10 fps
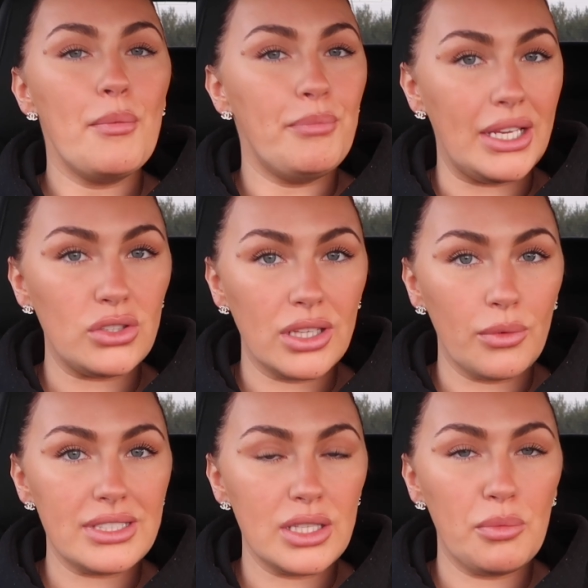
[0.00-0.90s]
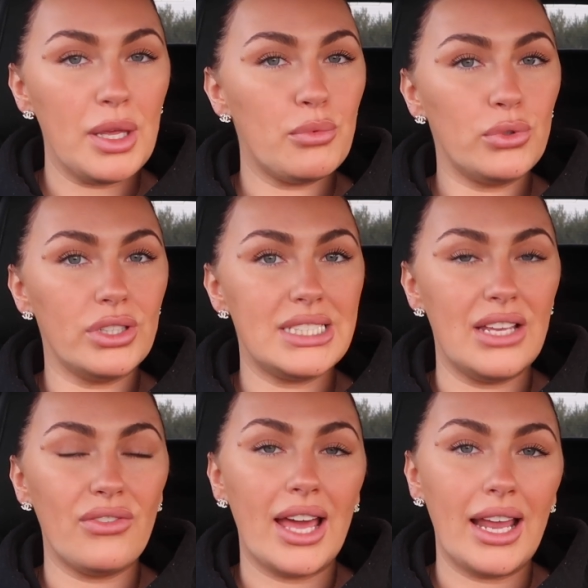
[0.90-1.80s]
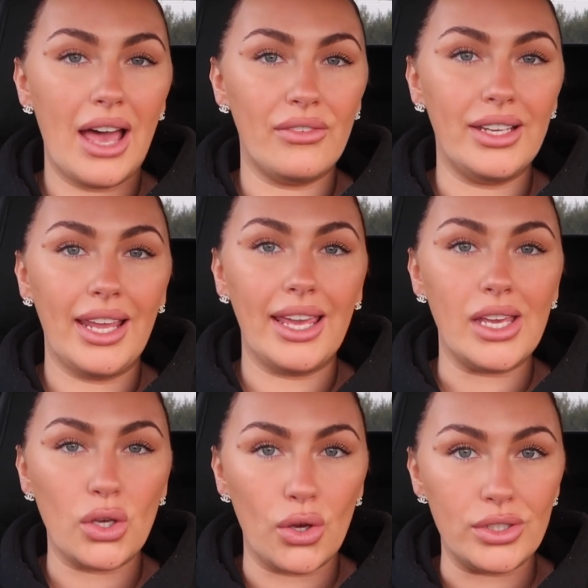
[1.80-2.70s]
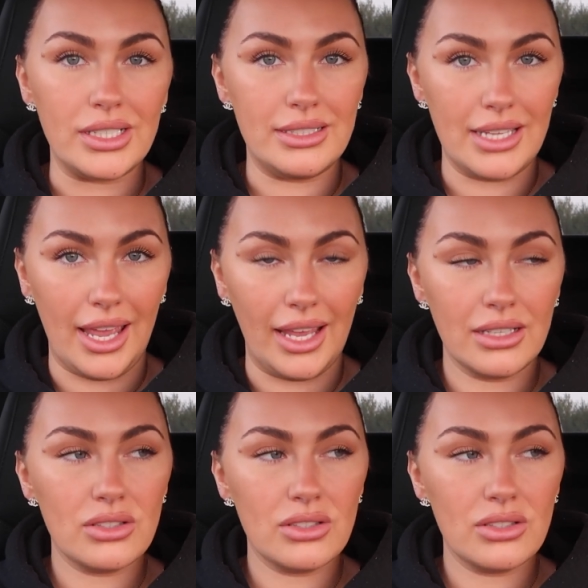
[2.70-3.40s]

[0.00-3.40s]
make sure that we're still being productive and having a good day.